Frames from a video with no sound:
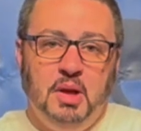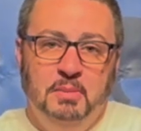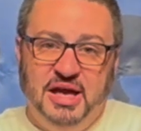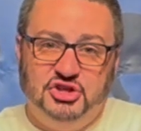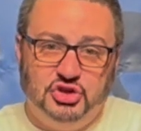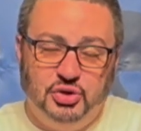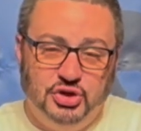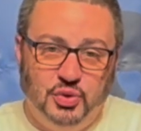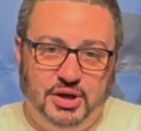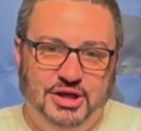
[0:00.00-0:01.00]
Make sure
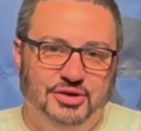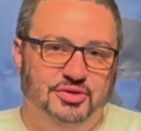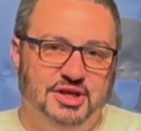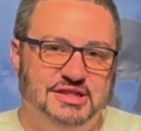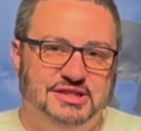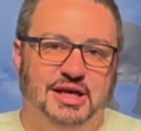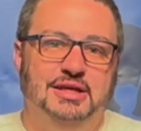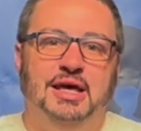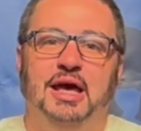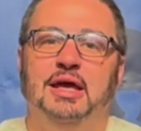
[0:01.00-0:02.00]
you are here this
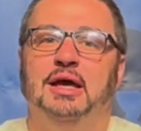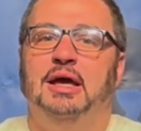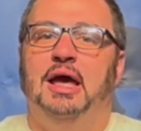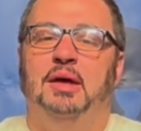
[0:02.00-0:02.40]
Sunday,